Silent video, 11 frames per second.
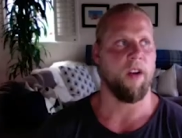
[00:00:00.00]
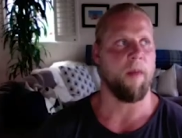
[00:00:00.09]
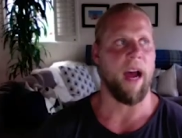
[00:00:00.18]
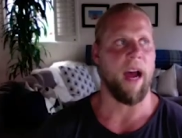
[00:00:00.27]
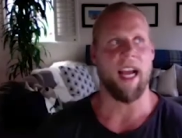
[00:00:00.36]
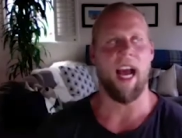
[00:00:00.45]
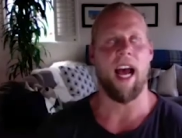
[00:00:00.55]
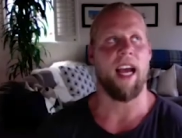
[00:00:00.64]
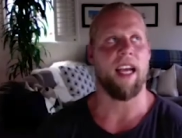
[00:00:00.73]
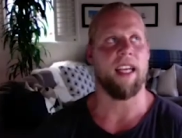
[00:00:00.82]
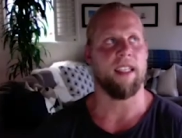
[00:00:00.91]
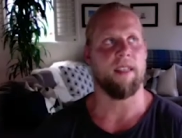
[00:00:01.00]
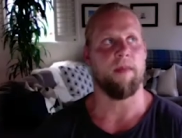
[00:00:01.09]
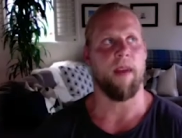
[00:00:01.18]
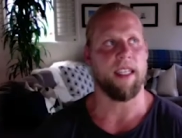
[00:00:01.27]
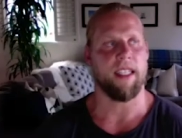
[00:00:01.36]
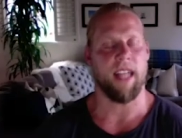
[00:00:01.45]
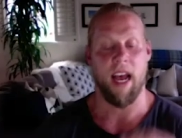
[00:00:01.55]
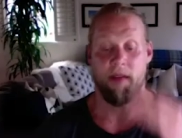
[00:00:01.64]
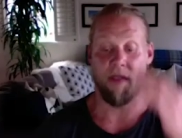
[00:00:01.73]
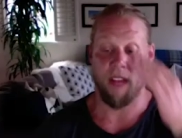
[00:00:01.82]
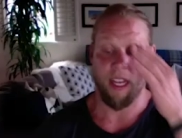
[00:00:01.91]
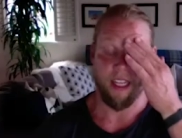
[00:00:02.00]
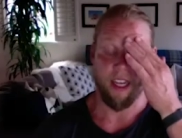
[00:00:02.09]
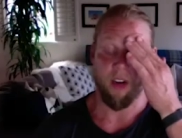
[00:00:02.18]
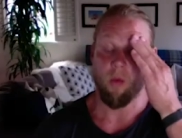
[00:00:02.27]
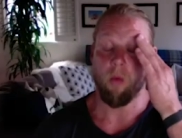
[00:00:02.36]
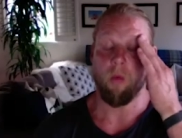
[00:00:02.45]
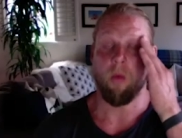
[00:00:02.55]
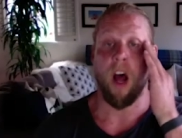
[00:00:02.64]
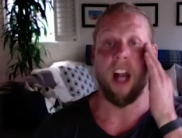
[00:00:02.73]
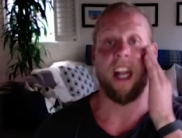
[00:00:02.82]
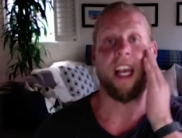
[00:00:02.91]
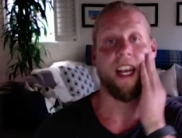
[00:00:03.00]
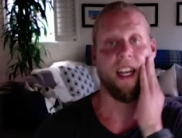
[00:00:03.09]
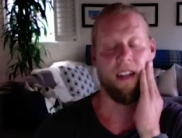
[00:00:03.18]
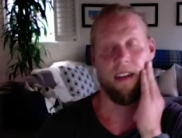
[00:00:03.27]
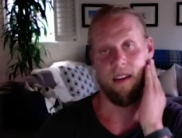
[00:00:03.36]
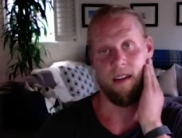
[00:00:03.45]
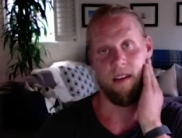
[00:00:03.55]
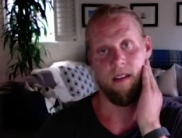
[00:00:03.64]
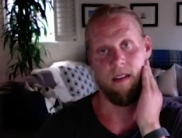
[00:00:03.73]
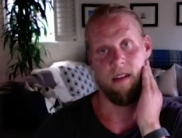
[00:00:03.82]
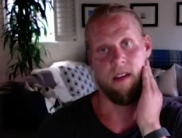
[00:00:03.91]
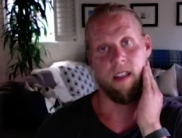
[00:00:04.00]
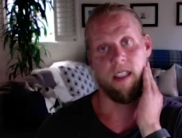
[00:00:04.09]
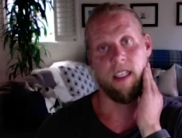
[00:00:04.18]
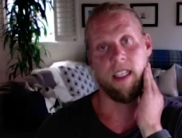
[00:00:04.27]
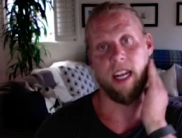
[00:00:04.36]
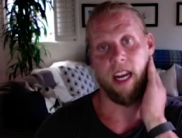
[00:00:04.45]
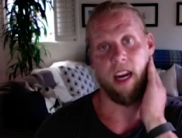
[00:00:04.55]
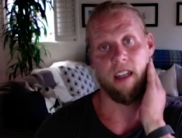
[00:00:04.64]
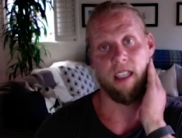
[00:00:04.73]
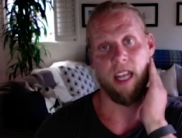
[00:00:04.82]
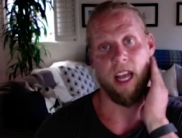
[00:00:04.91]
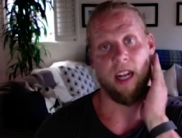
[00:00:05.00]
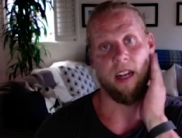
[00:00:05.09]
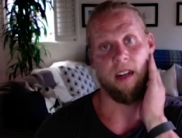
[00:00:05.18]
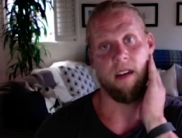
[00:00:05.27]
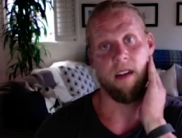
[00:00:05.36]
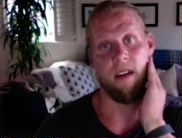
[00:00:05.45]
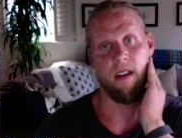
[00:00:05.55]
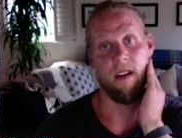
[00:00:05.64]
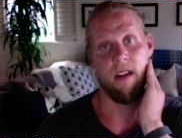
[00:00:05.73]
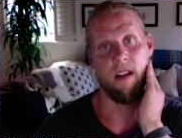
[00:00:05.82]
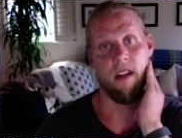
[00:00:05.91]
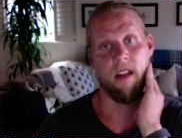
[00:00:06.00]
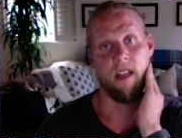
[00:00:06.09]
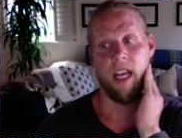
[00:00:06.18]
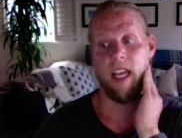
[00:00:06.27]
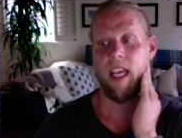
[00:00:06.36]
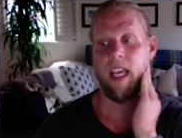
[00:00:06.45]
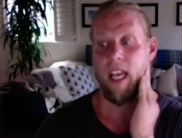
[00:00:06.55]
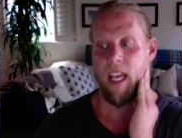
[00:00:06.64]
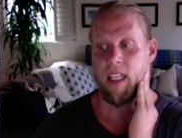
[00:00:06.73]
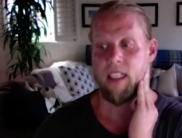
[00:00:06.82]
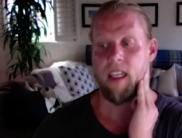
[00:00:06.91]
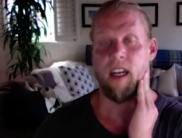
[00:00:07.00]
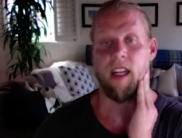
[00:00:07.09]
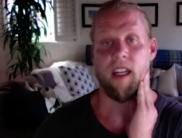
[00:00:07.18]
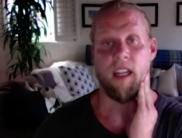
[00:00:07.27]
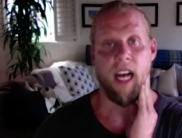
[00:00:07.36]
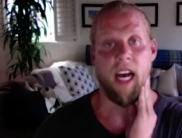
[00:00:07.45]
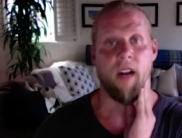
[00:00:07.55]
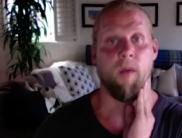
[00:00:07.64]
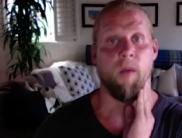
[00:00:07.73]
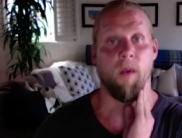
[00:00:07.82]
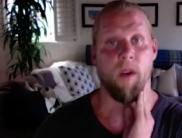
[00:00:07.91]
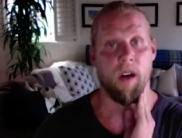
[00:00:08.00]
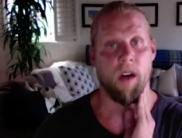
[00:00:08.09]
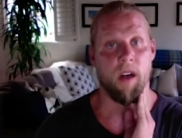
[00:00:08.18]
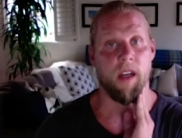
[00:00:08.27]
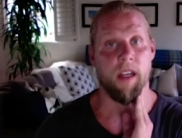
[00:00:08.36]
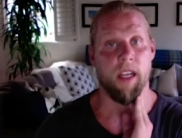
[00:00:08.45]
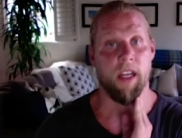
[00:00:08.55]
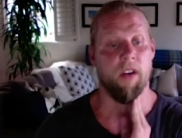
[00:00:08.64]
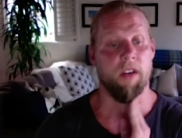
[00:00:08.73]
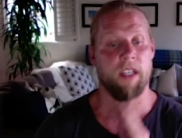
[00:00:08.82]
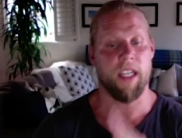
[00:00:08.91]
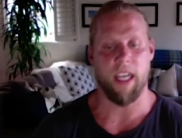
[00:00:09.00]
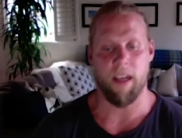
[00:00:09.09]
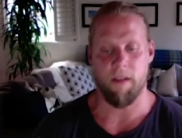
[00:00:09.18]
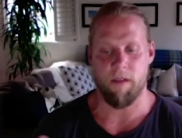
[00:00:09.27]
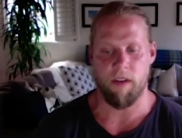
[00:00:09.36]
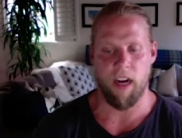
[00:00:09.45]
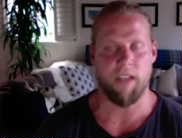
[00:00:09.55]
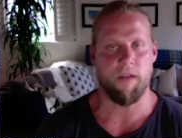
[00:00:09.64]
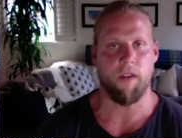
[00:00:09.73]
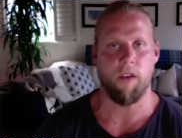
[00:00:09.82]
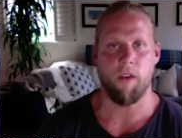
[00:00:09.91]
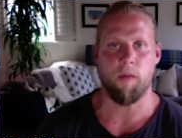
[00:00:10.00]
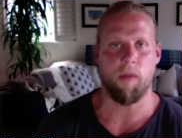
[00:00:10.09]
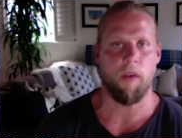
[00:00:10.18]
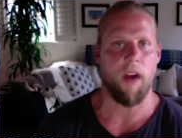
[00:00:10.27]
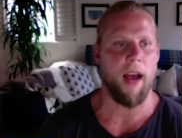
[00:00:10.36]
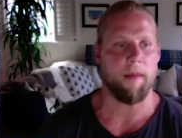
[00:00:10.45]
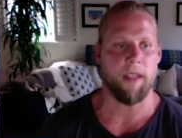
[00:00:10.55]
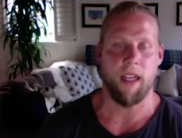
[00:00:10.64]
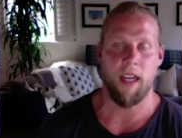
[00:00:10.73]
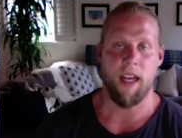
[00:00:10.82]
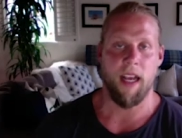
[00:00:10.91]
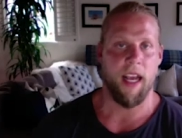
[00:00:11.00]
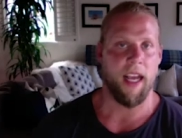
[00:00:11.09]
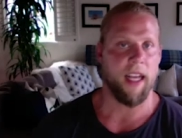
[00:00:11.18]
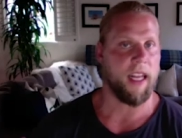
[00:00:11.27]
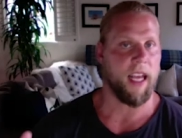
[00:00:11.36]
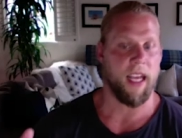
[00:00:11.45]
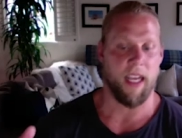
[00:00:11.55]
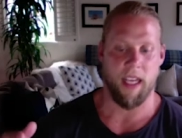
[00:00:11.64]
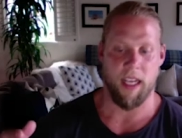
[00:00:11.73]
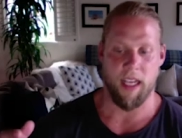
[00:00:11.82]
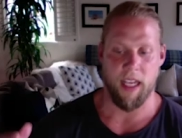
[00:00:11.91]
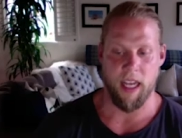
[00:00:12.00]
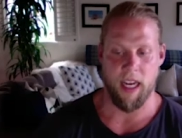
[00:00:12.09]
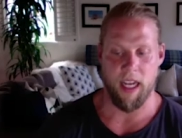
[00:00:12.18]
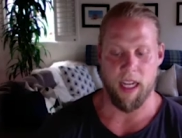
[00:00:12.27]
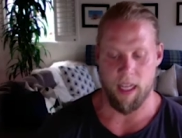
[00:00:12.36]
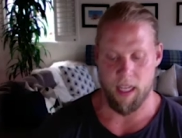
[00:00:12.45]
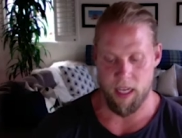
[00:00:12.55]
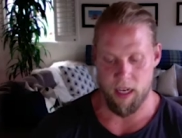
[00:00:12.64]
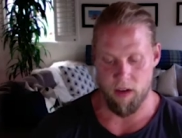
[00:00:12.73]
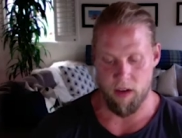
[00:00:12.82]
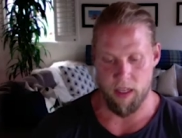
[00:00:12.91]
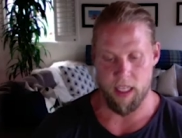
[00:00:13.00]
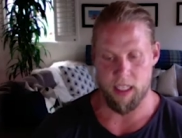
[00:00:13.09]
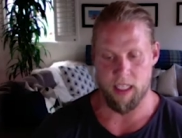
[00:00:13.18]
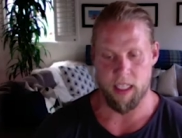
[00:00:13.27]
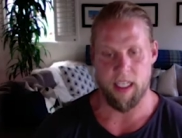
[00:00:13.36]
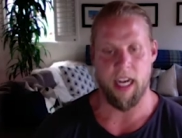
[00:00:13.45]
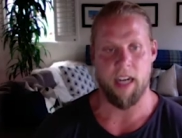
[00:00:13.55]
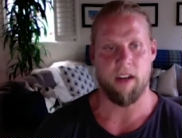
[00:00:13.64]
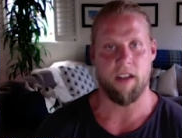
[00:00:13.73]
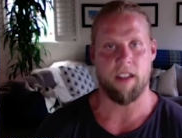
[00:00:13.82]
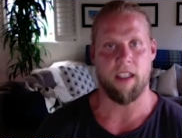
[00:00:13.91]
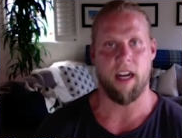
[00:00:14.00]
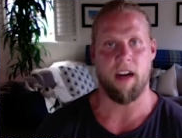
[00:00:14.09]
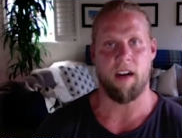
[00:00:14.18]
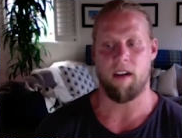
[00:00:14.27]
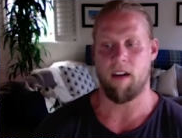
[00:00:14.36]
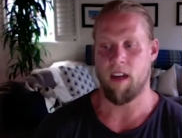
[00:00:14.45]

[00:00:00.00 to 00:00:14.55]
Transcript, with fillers: my guys, my staff, like they're running to take care of 10. Like it's a lot of work, you know, yeah. to get fresh food prepped and like get it, you know, in these containers that are mm-hmm.